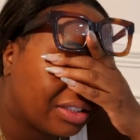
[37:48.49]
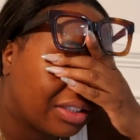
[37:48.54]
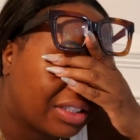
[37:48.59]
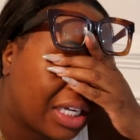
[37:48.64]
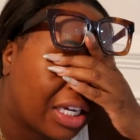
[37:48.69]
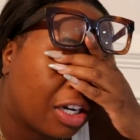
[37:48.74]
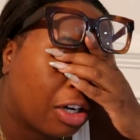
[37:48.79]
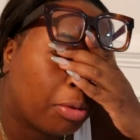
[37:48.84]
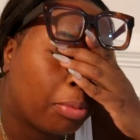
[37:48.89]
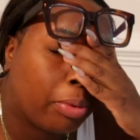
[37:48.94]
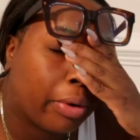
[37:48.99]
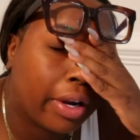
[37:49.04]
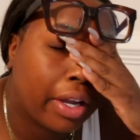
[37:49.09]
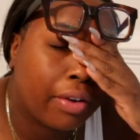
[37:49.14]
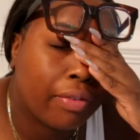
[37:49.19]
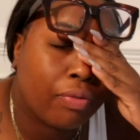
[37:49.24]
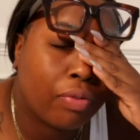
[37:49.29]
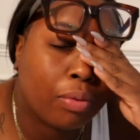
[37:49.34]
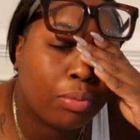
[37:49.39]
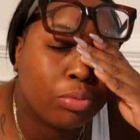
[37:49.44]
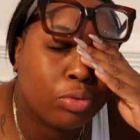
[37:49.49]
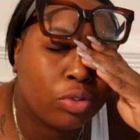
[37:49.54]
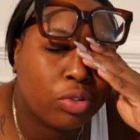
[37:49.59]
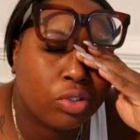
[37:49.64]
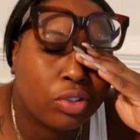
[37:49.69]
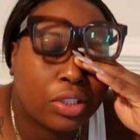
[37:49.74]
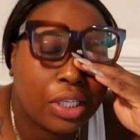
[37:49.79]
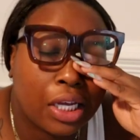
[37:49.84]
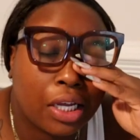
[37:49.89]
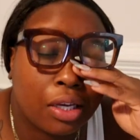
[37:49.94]
take a break from
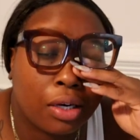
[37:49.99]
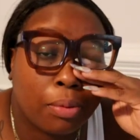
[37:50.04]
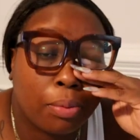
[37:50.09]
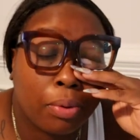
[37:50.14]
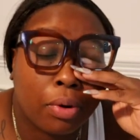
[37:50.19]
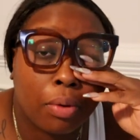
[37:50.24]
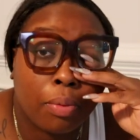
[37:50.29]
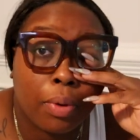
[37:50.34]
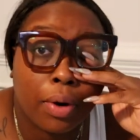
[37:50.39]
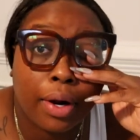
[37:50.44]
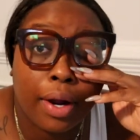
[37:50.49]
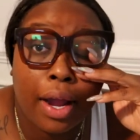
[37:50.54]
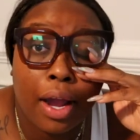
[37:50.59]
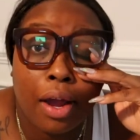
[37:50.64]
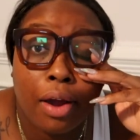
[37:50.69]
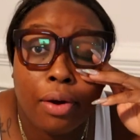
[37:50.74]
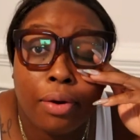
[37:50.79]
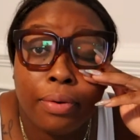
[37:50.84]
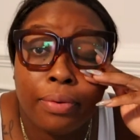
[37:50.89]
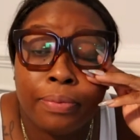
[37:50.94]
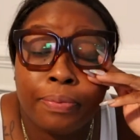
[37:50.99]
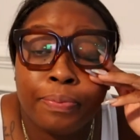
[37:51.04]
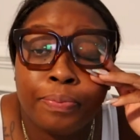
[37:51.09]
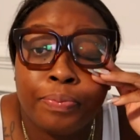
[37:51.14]
taking a pre-workout,